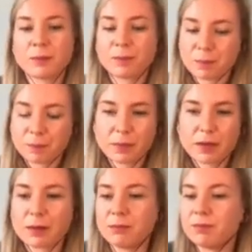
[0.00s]
And
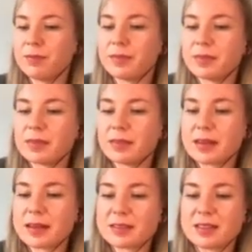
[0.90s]
the
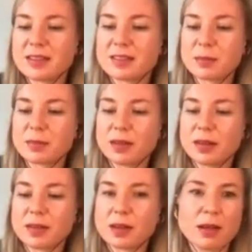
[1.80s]
last section of
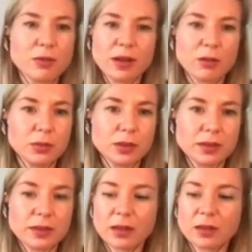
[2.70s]
recommendations
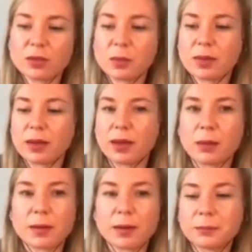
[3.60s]
before I wrap
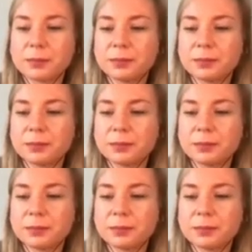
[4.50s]
up,